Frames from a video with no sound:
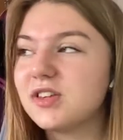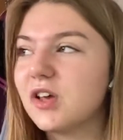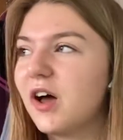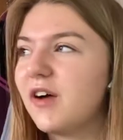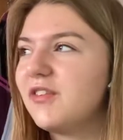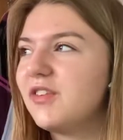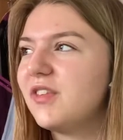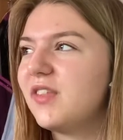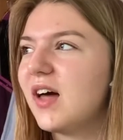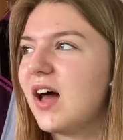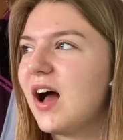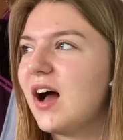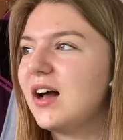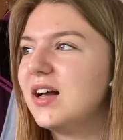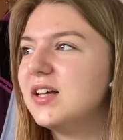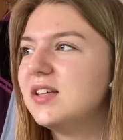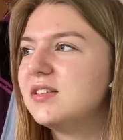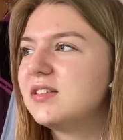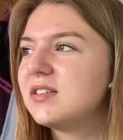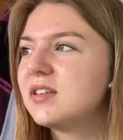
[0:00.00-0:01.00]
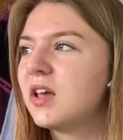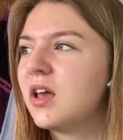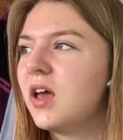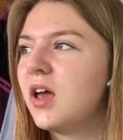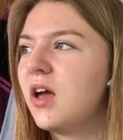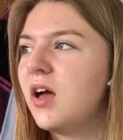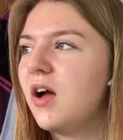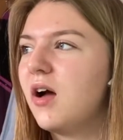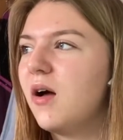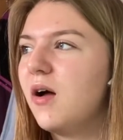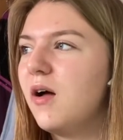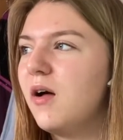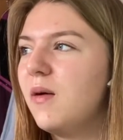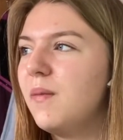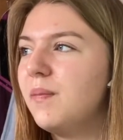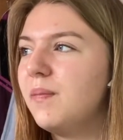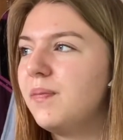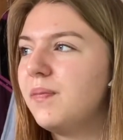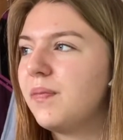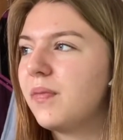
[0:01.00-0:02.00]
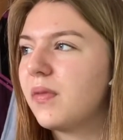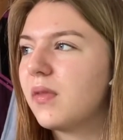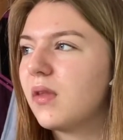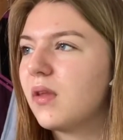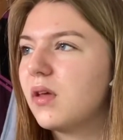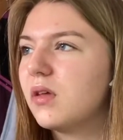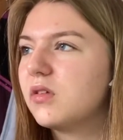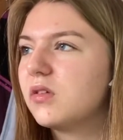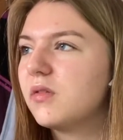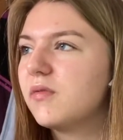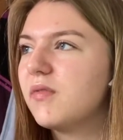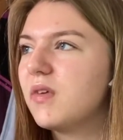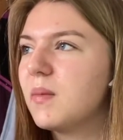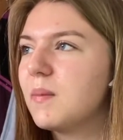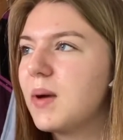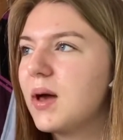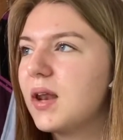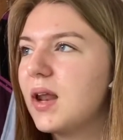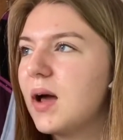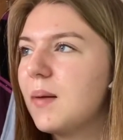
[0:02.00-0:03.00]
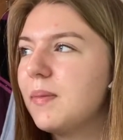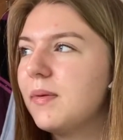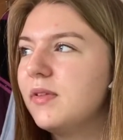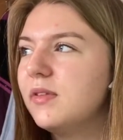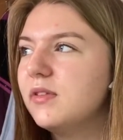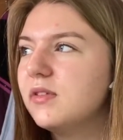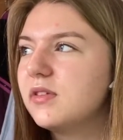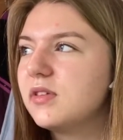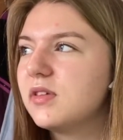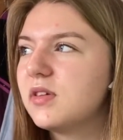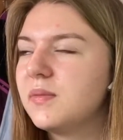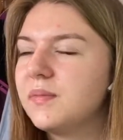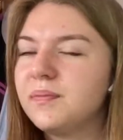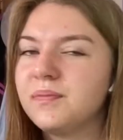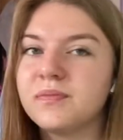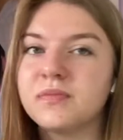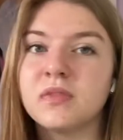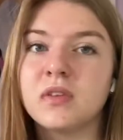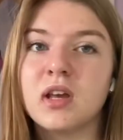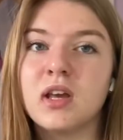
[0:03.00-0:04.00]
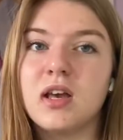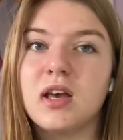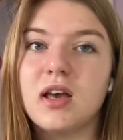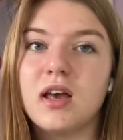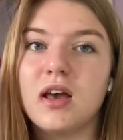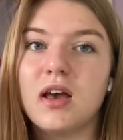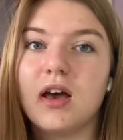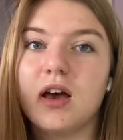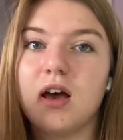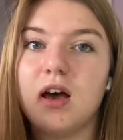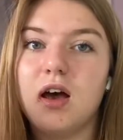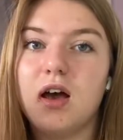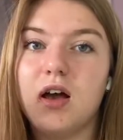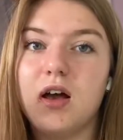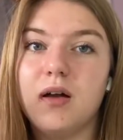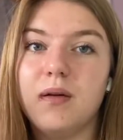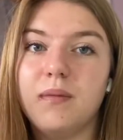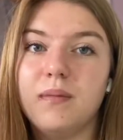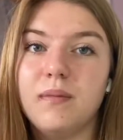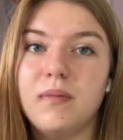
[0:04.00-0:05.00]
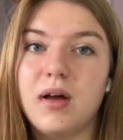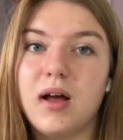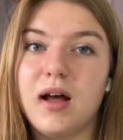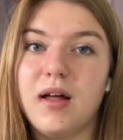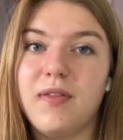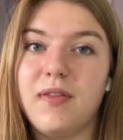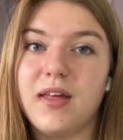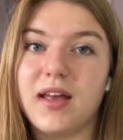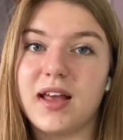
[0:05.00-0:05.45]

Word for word: So after the heist, um, something bad happens um, and they're